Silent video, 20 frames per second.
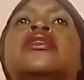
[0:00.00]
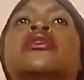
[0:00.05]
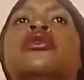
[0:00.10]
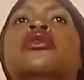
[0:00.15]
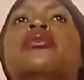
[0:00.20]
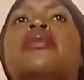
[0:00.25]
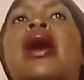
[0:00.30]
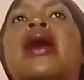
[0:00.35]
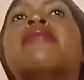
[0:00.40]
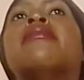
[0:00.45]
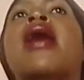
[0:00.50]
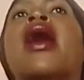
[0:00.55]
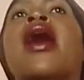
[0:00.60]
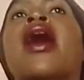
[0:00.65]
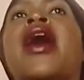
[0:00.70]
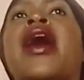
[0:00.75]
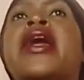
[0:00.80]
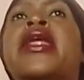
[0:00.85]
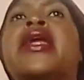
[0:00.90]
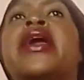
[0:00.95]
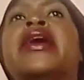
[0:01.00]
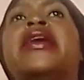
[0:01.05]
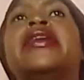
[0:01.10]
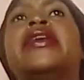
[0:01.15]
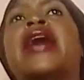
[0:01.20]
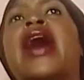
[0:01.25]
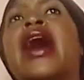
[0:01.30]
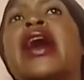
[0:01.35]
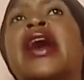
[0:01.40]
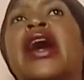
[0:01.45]
to my mind
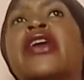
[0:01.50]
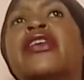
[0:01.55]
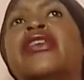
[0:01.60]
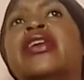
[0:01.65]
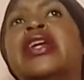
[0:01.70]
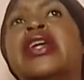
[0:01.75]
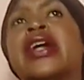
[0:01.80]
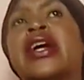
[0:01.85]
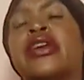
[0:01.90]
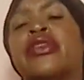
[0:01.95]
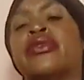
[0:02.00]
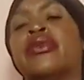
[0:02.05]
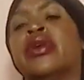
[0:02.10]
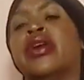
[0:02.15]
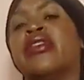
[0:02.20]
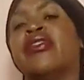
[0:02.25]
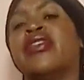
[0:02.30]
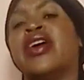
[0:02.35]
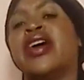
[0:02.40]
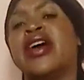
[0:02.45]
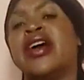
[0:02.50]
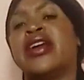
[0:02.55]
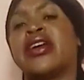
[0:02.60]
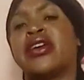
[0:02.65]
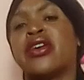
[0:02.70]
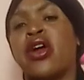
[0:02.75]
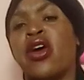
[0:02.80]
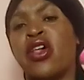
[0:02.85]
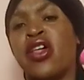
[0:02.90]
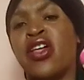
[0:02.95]
and I can't really get rid of
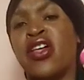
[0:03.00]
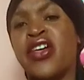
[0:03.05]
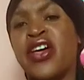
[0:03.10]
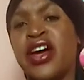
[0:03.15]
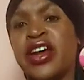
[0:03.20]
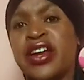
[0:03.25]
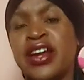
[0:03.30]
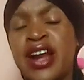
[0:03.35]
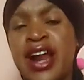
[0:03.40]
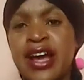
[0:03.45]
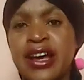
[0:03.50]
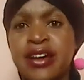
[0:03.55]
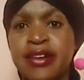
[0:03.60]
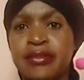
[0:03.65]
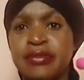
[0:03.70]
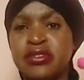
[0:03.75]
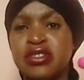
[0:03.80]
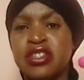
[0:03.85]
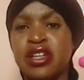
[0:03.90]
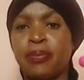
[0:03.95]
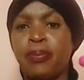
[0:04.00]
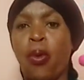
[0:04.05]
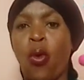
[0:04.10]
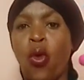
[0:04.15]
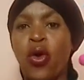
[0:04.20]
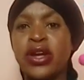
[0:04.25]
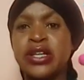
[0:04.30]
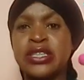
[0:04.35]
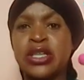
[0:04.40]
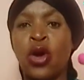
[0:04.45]
it and all of that. Like
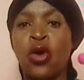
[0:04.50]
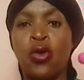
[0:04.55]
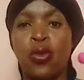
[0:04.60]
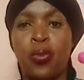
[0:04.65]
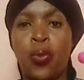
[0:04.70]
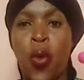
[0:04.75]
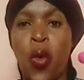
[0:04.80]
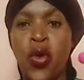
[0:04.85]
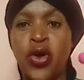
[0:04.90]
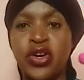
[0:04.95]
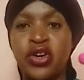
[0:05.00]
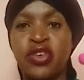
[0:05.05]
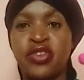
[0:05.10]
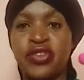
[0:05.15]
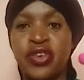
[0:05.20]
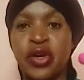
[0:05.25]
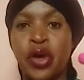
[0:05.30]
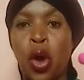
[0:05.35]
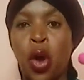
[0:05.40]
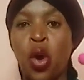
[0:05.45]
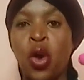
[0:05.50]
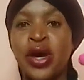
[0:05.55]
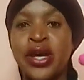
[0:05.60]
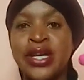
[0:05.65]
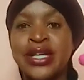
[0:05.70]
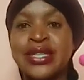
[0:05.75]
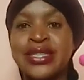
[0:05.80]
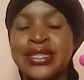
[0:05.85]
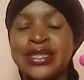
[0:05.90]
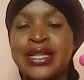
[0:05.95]
the whole point of it all
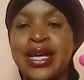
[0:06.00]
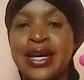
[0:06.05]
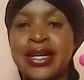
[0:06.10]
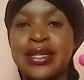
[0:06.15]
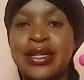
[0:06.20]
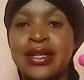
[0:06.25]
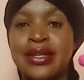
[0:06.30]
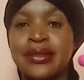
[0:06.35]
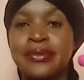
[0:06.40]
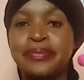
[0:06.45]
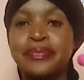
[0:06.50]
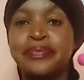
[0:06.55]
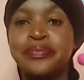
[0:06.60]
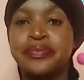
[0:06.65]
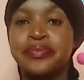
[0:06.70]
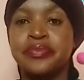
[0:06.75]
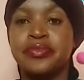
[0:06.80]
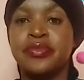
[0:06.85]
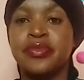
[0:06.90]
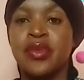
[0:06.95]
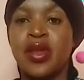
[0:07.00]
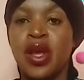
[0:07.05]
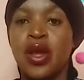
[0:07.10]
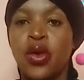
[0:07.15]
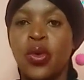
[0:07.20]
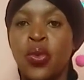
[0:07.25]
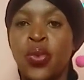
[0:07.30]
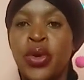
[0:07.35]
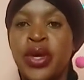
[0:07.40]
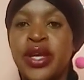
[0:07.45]
is that
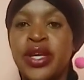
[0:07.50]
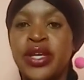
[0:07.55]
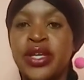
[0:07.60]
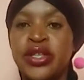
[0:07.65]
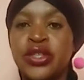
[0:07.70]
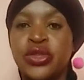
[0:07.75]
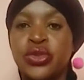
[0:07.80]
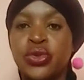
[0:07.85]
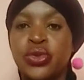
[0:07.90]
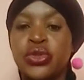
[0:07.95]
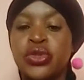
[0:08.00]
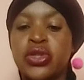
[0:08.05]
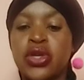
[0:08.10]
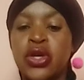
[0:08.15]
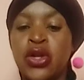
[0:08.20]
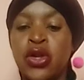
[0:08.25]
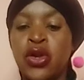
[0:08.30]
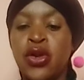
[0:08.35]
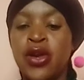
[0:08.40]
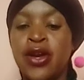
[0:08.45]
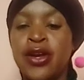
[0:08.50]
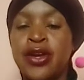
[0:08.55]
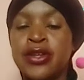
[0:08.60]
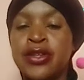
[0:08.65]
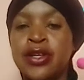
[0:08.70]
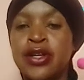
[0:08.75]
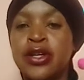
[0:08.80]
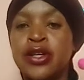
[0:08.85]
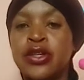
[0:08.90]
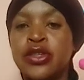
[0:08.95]
we should
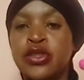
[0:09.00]
learn